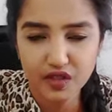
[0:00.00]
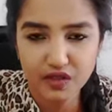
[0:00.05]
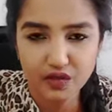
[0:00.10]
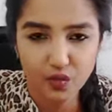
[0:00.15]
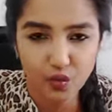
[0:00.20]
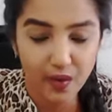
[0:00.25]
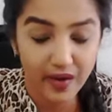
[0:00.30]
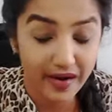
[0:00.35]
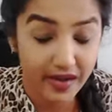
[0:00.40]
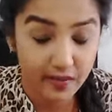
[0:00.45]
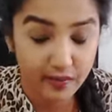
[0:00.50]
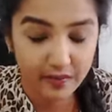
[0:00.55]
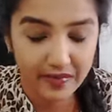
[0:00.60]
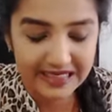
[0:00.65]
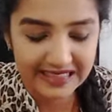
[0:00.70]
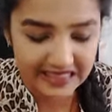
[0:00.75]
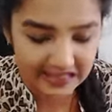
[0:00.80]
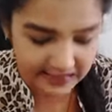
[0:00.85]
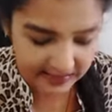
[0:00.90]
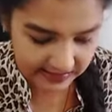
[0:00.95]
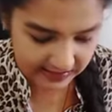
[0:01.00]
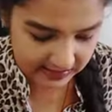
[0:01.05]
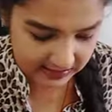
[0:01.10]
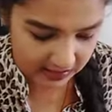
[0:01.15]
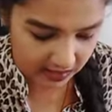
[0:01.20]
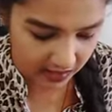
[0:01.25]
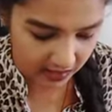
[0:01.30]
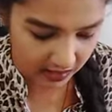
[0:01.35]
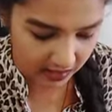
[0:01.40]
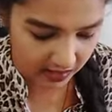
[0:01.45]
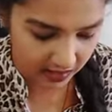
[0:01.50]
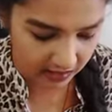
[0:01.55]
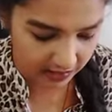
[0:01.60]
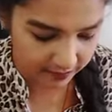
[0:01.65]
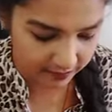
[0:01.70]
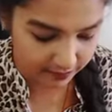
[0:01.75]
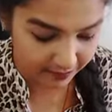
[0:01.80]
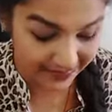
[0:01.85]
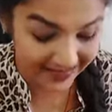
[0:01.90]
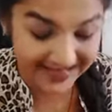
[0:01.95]
She's a very business, uh,
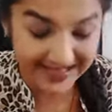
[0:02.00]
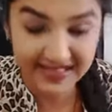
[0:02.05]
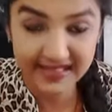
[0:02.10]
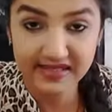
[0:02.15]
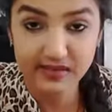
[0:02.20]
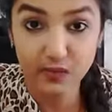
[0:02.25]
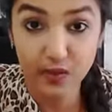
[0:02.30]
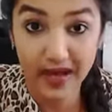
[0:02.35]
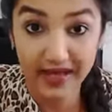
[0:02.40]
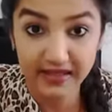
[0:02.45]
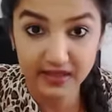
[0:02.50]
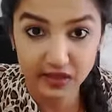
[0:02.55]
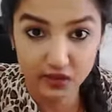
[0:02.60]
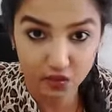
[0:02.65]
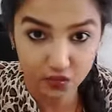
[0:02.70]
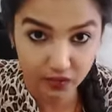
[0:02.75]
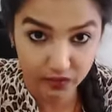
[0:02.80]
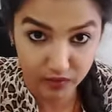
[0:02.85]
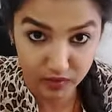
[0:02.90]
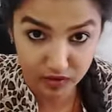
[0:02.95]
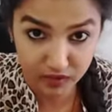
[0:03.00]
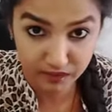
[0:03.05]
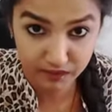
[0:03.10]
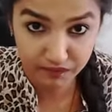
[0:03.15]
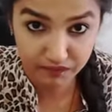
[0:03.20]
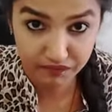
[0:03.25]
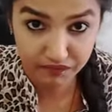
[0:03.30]
business-minded woman.